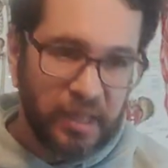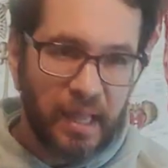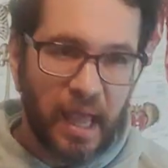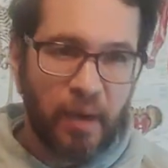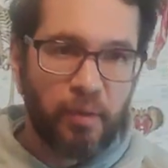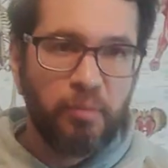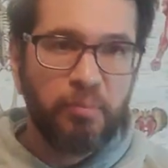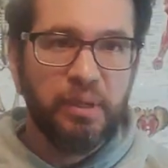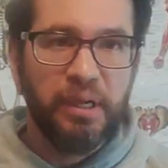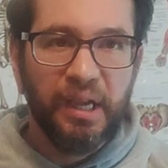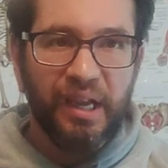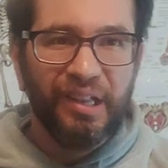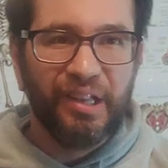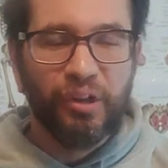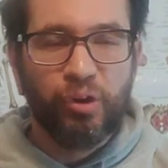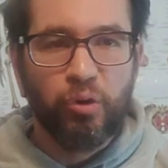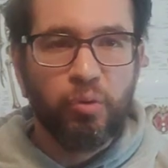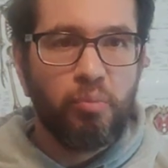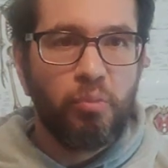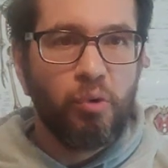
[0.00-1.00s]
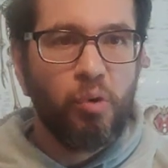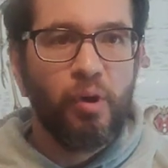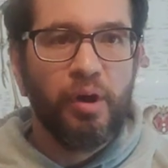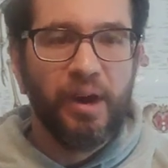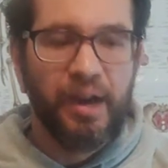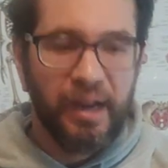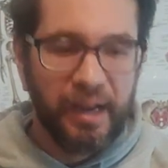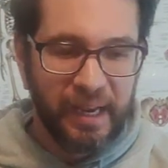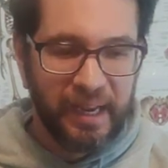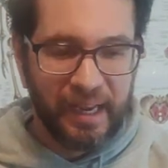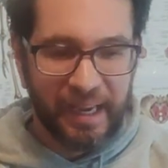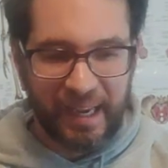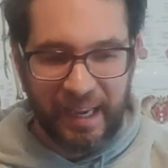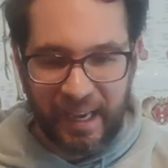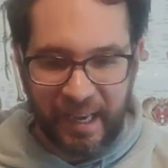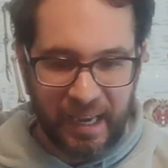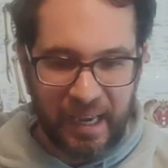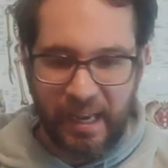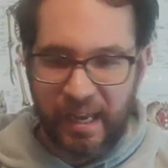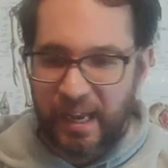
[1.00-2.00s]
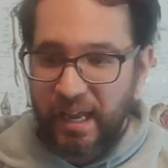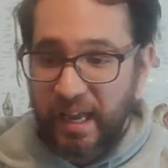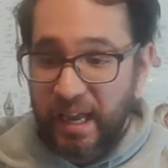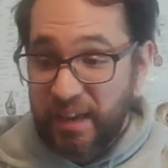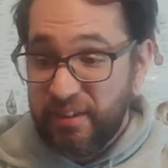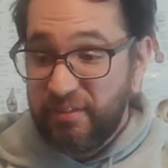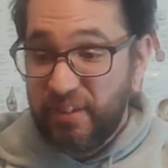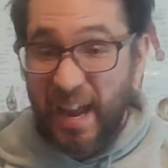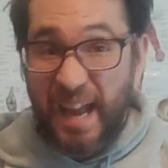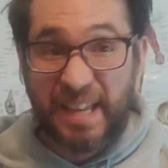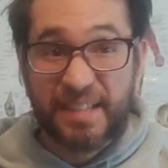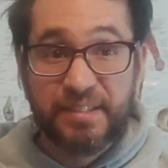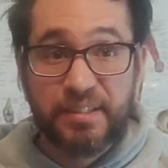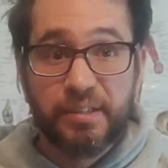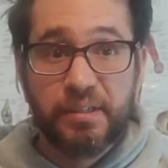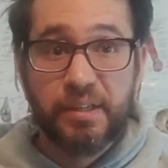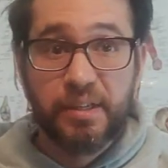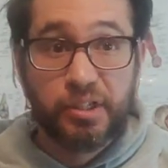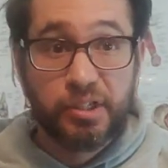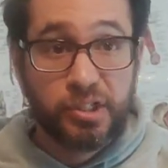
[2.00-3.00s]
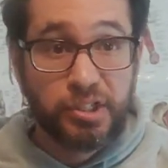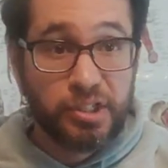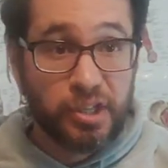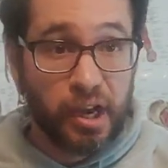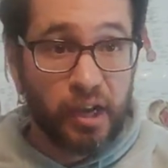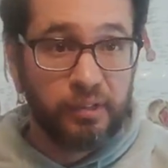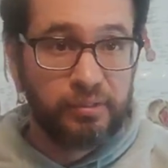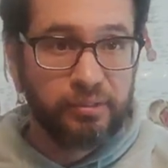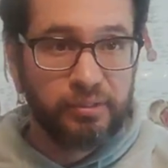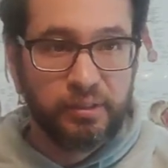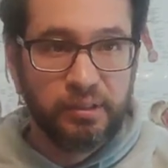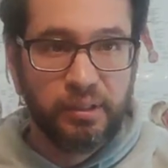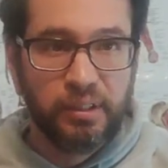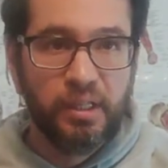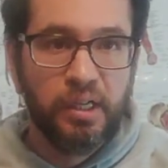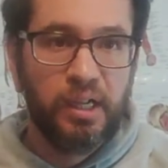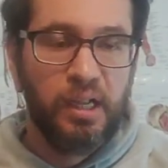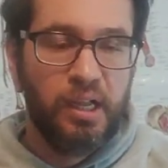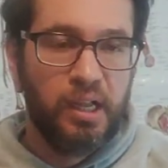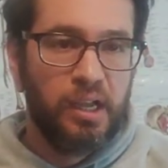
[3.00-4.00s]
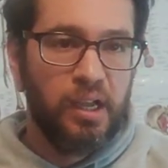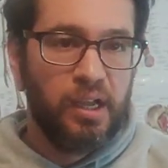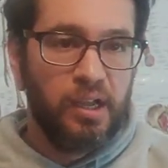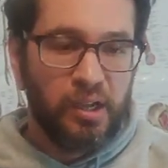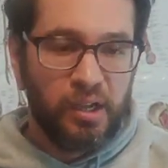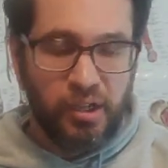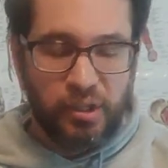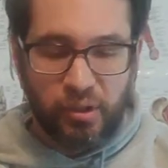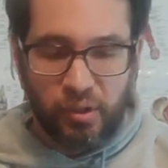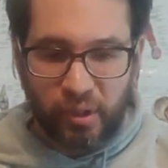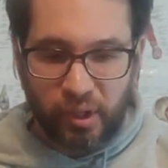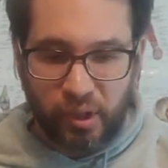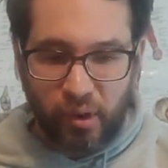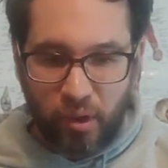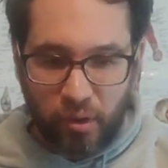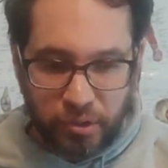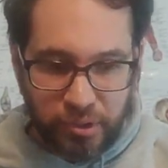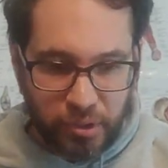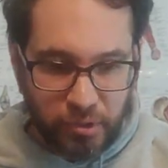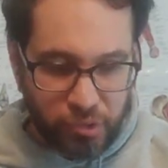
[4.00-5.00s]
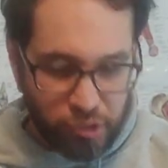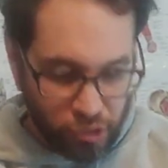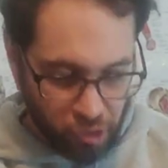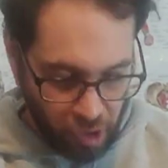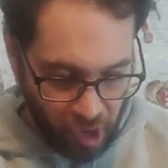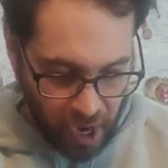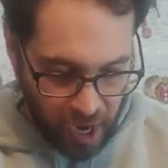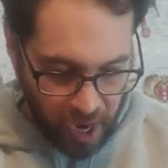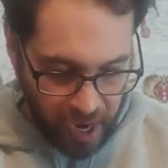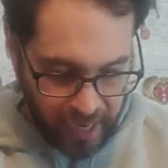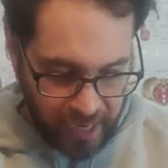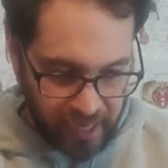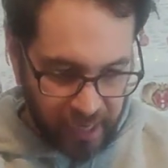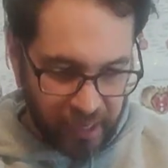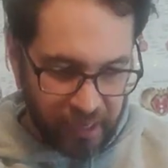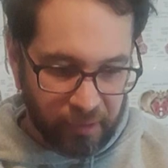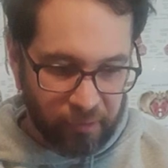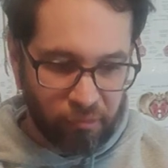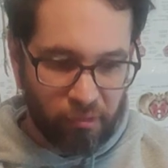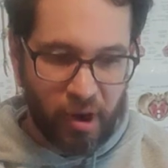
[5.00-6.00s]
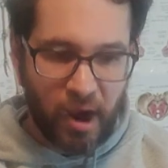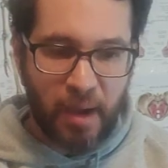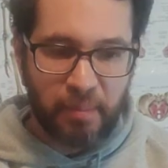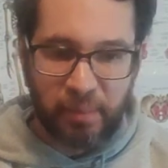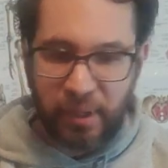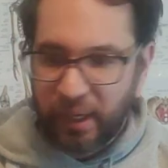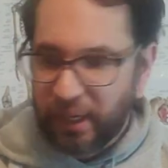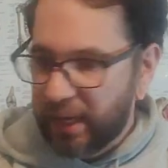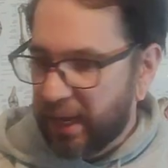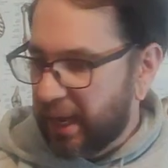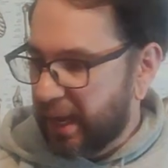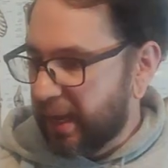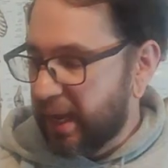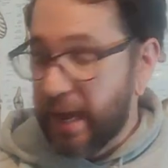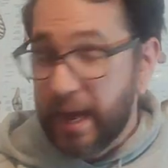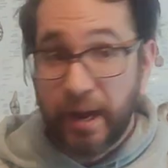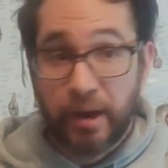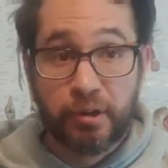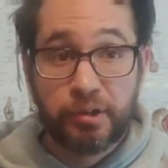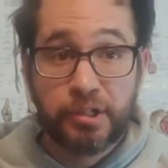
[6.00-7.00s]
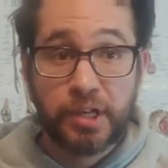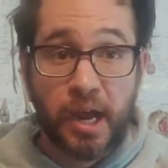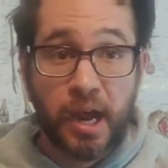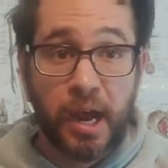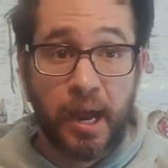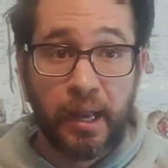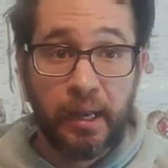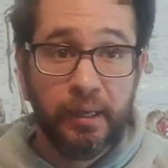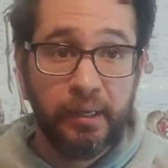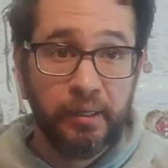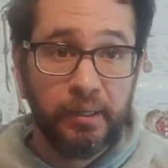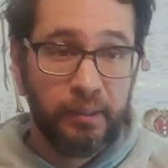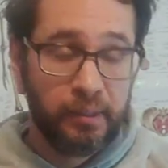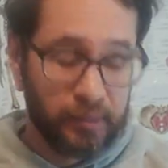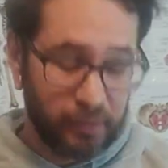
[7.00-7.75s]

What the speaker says: that would be a little more advanced stuff. You can also try wrapping a hair tie.